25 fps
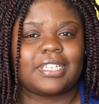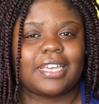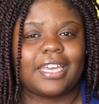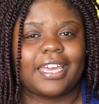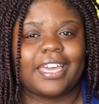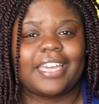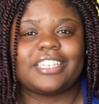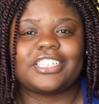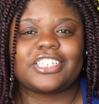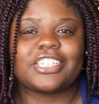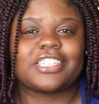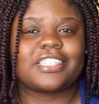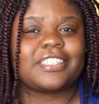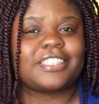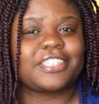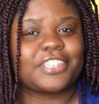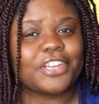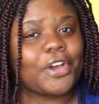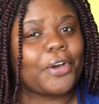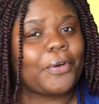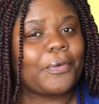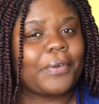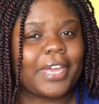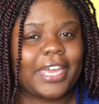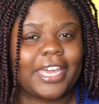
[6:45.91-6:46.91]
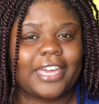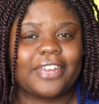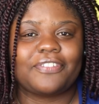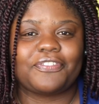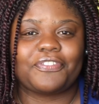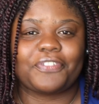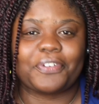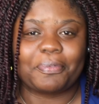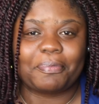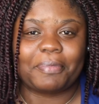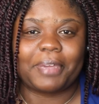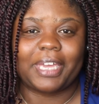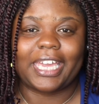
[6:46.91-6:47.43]
It just don't hit
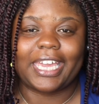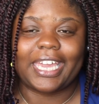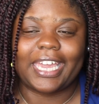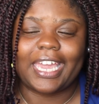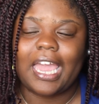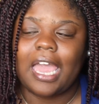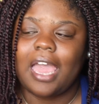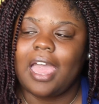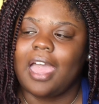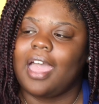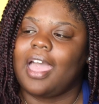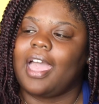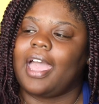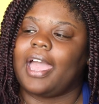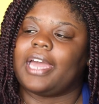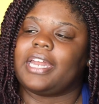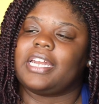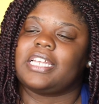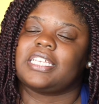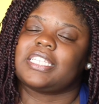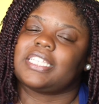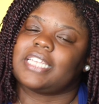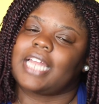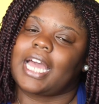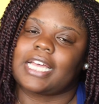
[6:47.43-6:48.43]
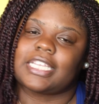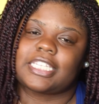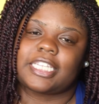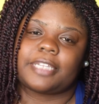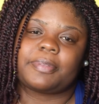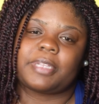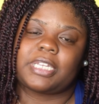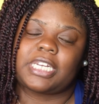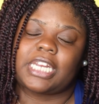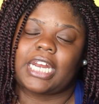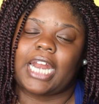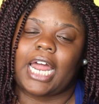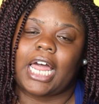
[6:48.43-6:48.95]
for me, and it's not
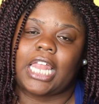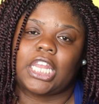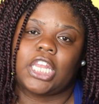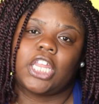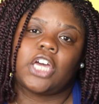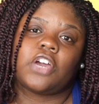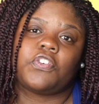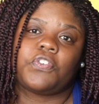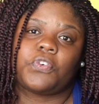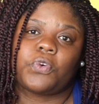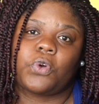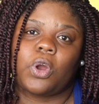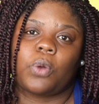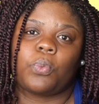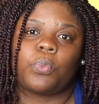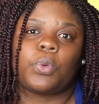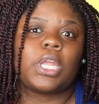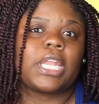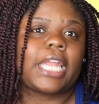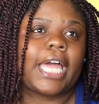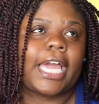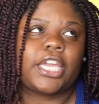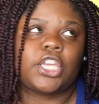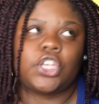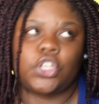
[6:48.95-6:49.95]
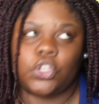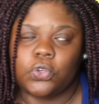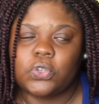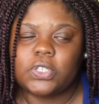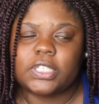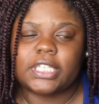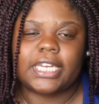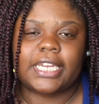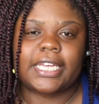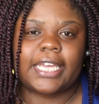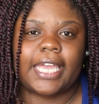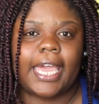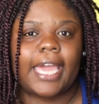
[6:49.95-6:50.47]
something that I look for. Will I use
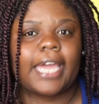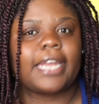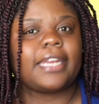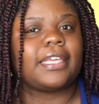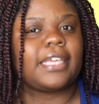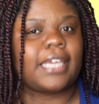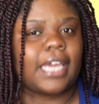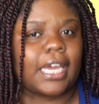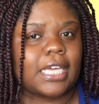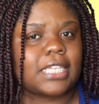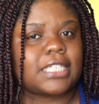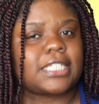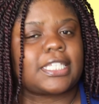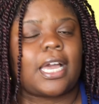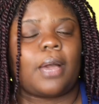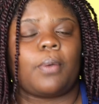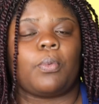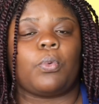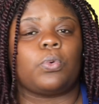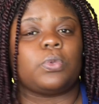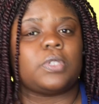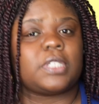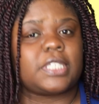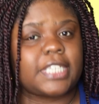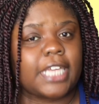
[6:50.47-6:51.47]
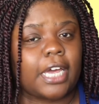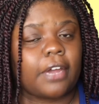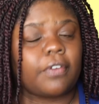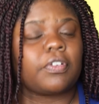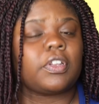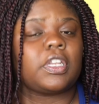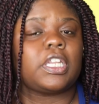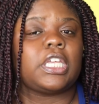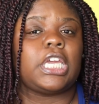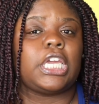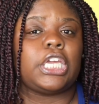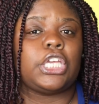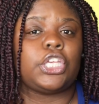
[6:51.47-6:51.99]
it again? Yes, I will
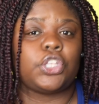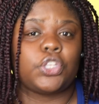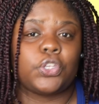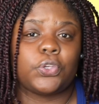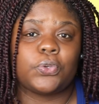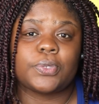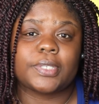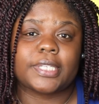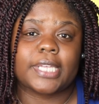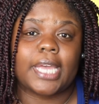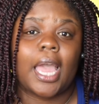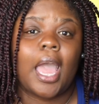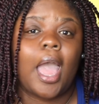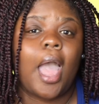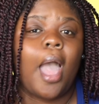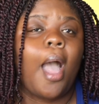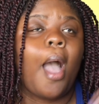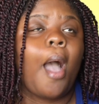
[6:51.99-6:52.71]
definitely use it.